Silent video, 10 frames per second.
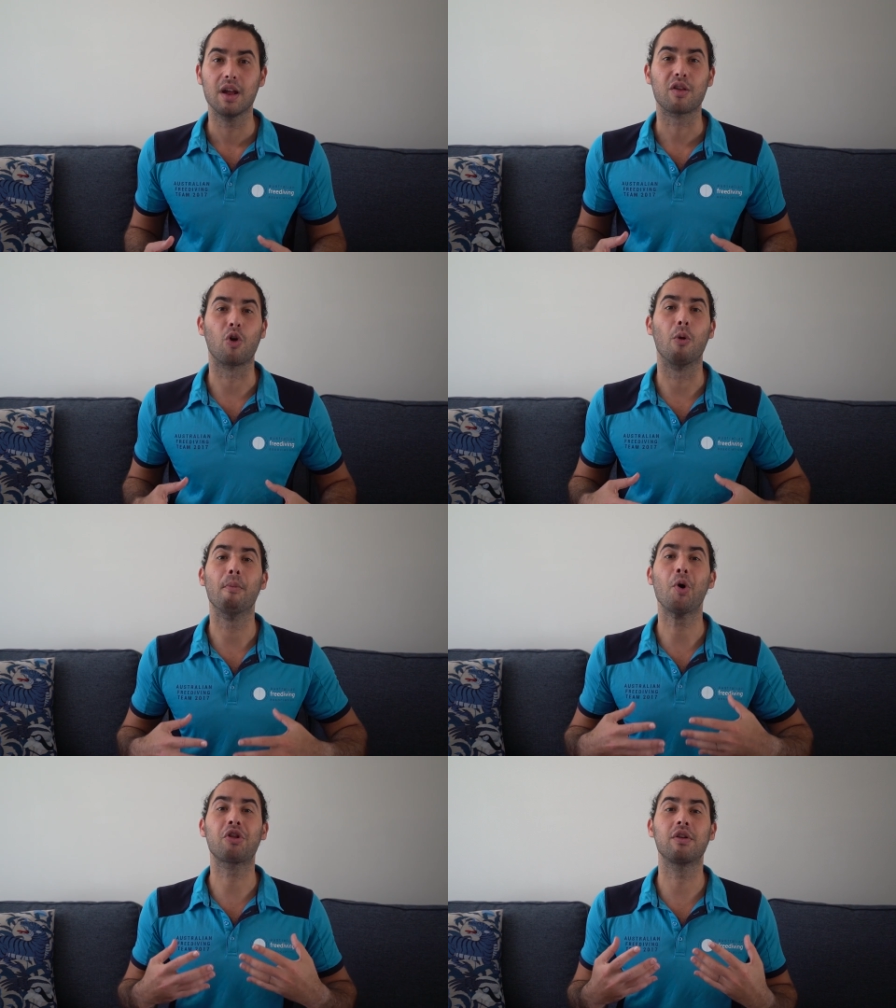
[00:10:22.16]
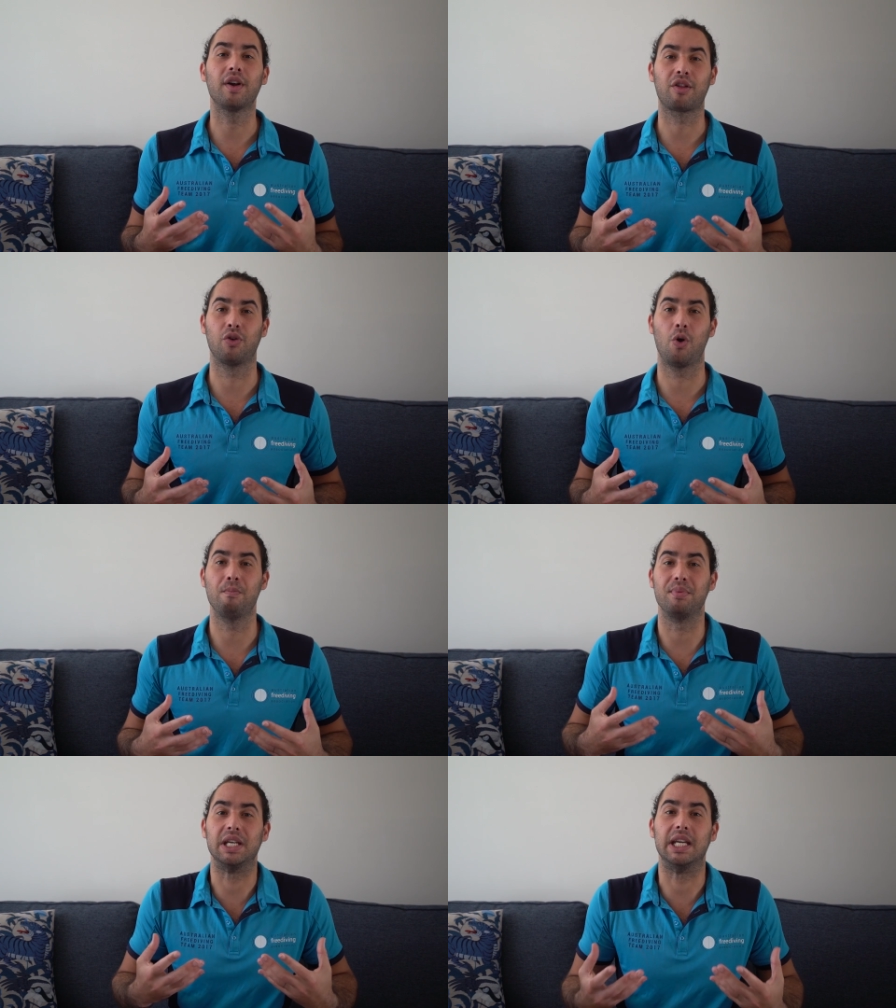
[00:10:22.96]
So most of us
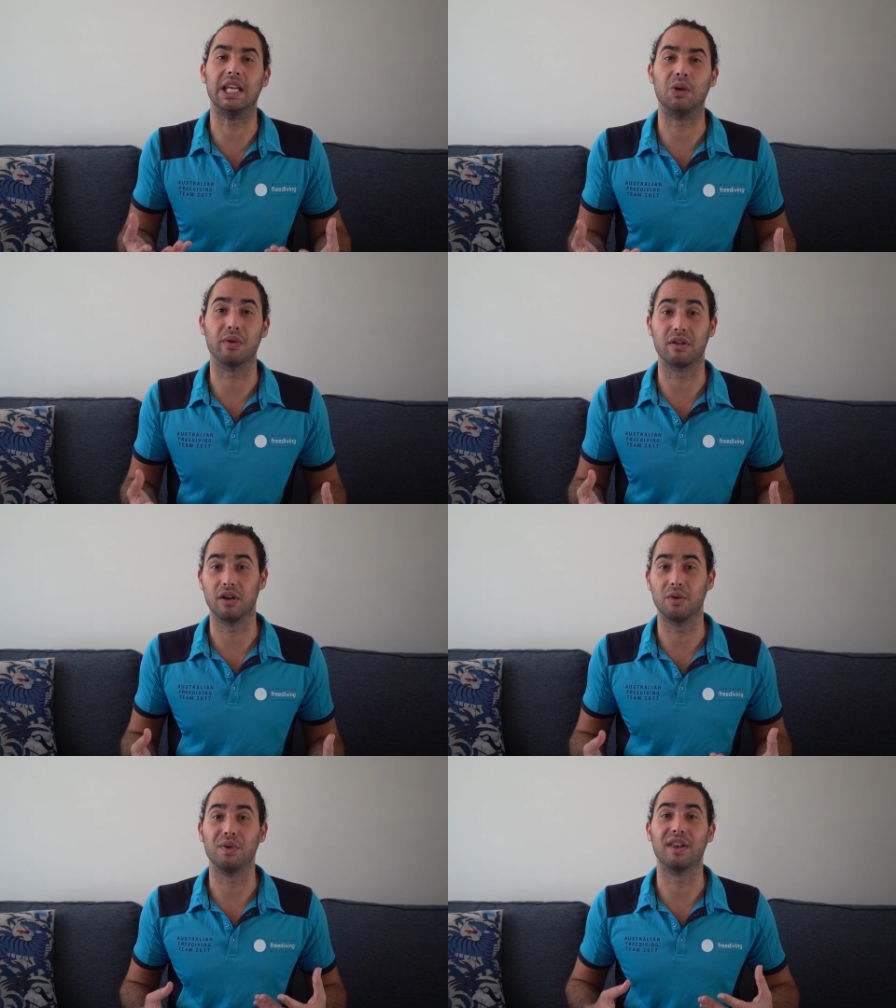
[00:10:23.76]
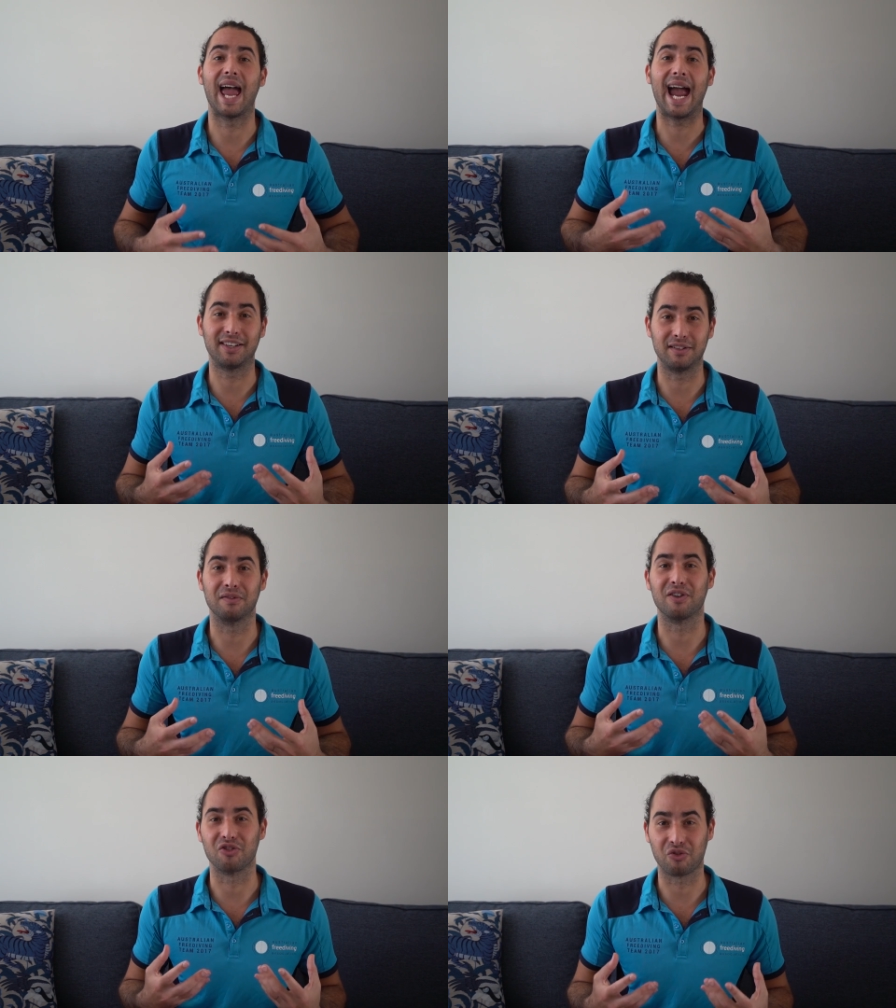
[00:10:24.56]
don't begin with an
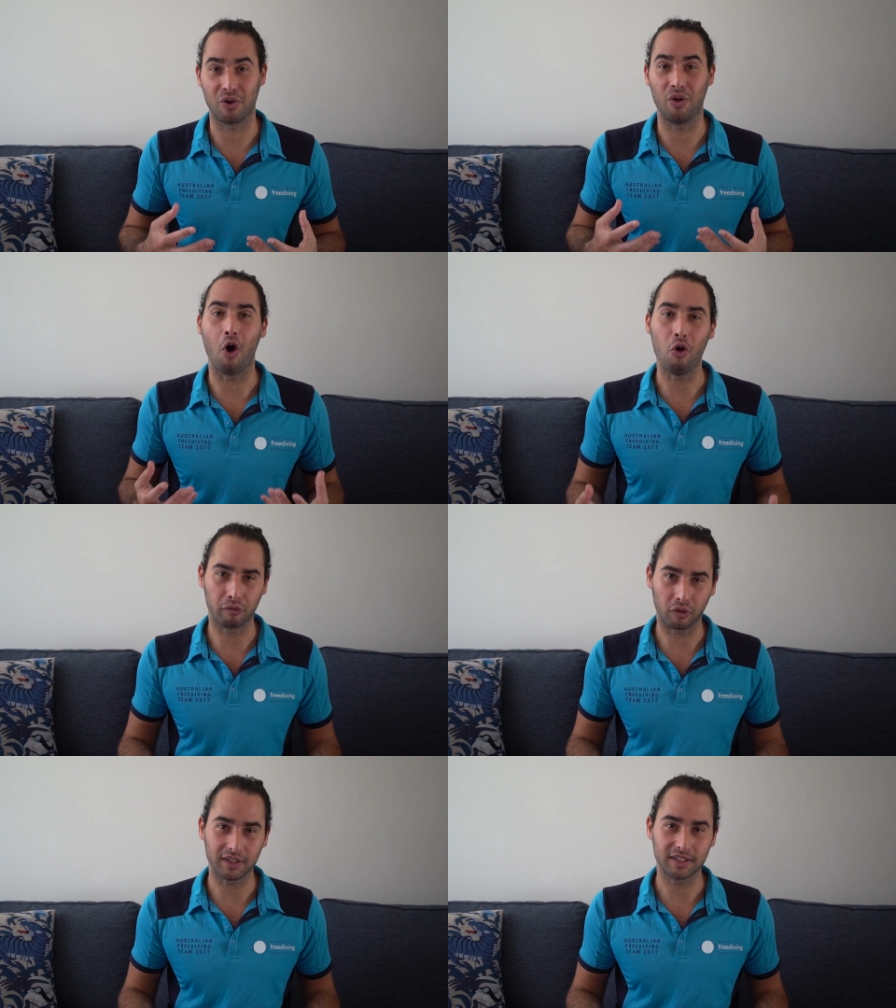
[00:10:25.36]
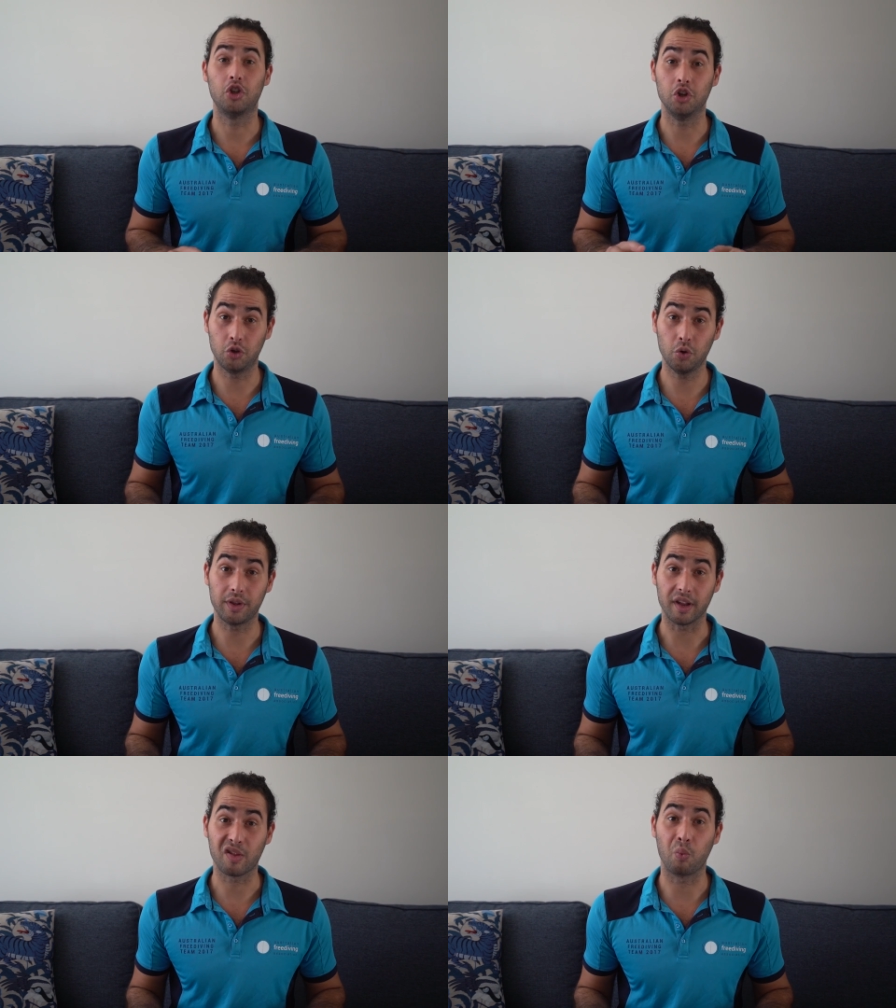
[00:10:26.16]
active control over it. To do
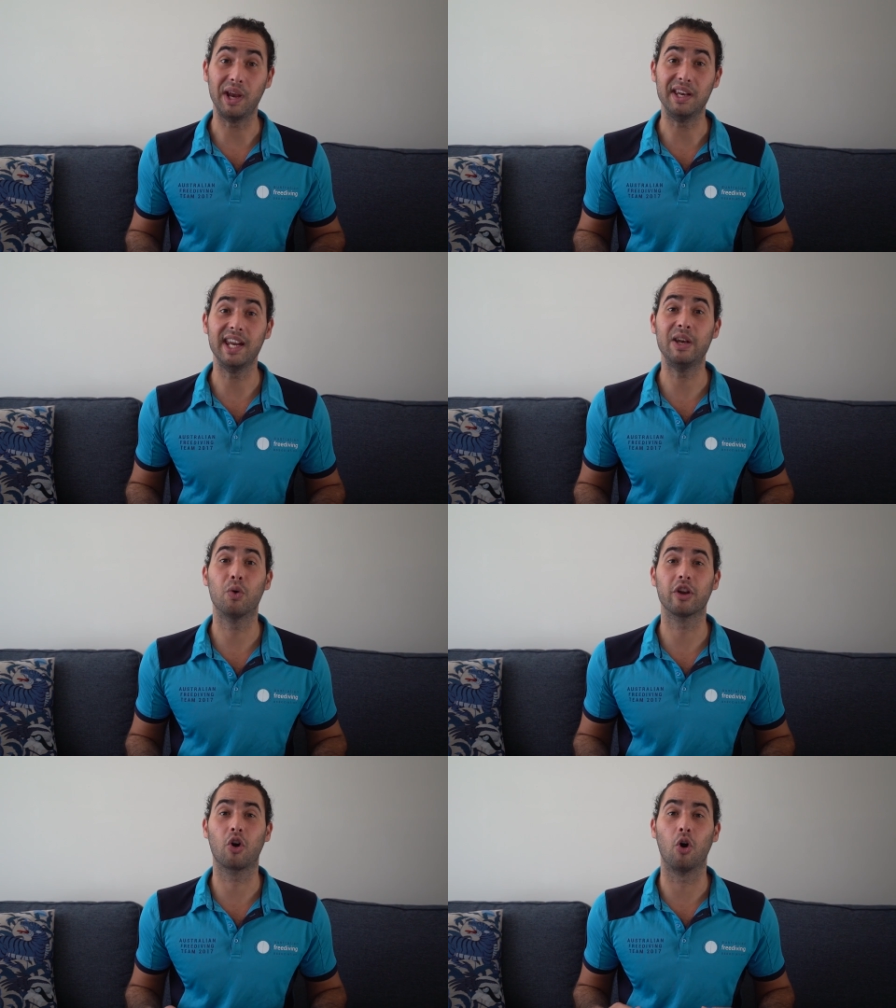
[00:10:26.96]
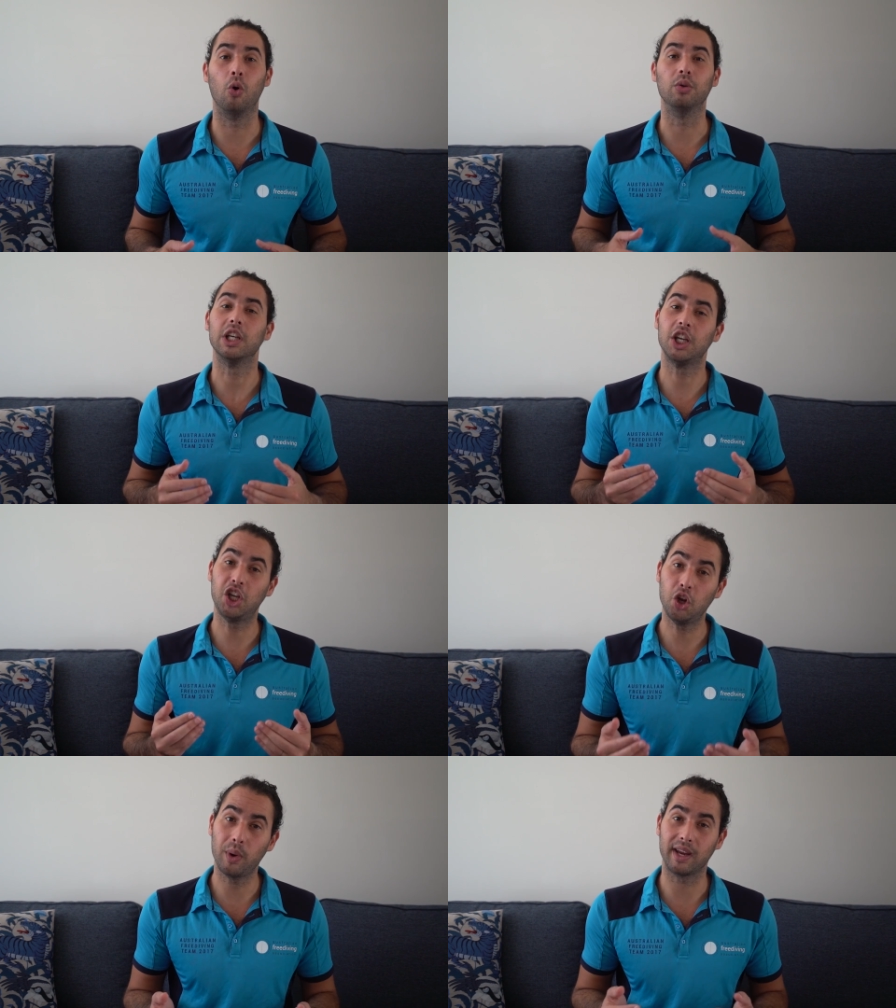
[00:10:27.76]
this, we need what are called
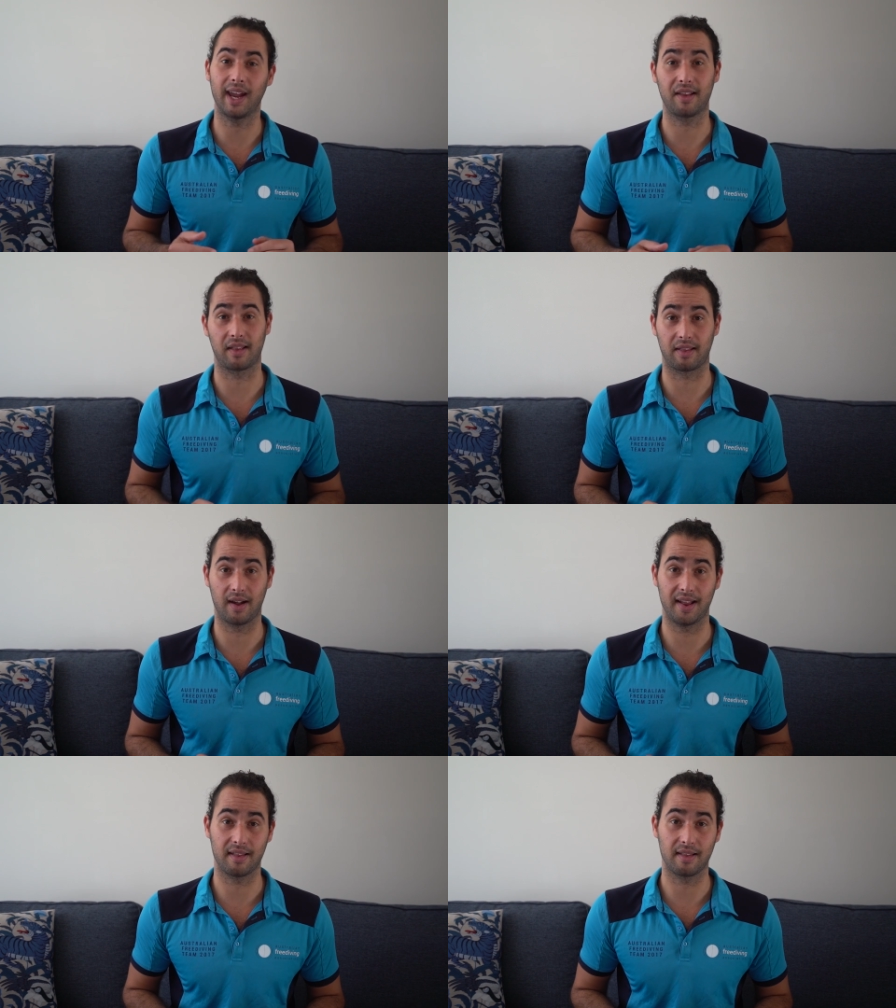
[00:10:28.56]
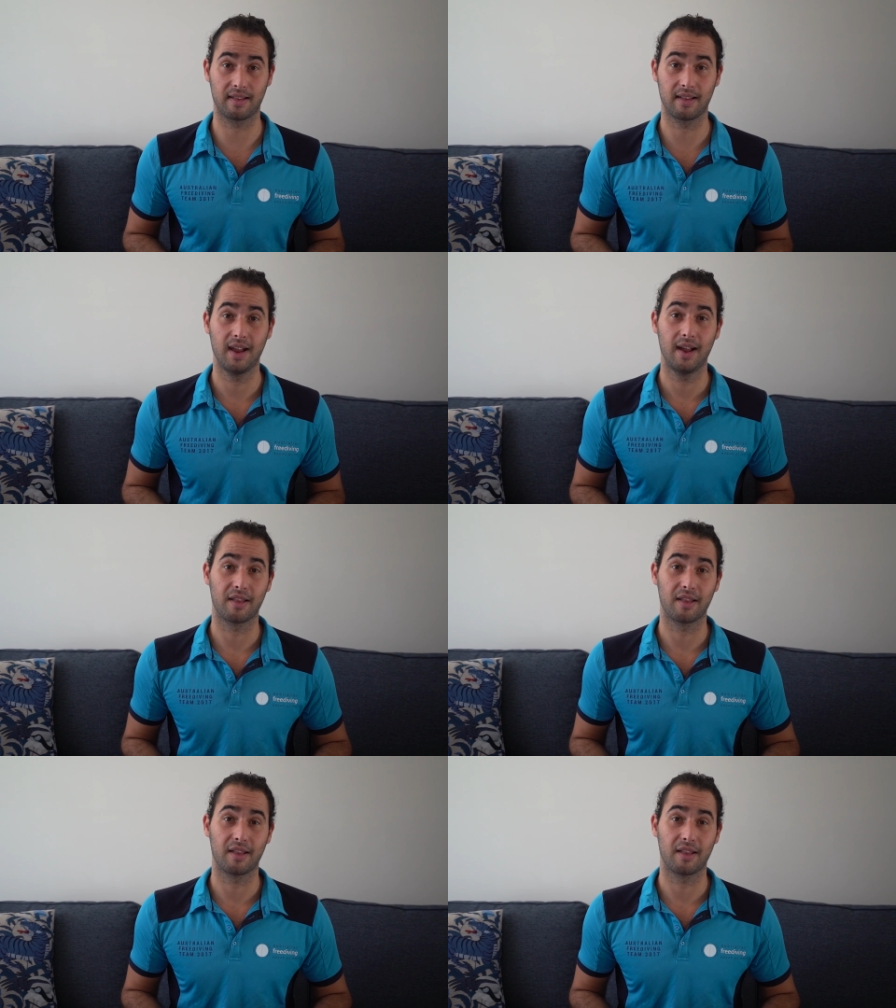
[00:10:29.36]
cueing exercises.